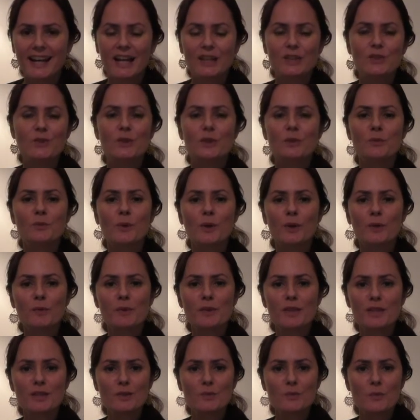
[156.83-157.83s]
and you can work
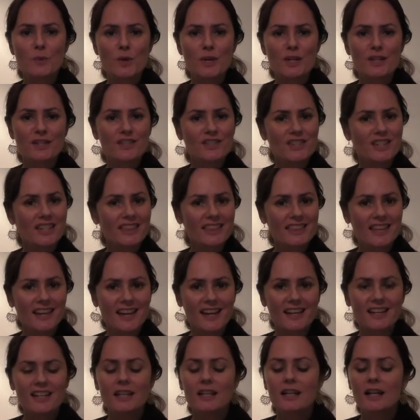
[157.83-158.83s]
with this word,
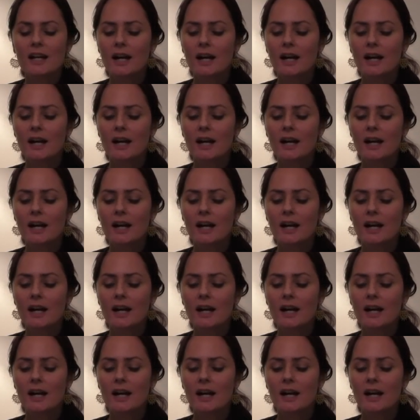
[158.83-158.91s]
Citta.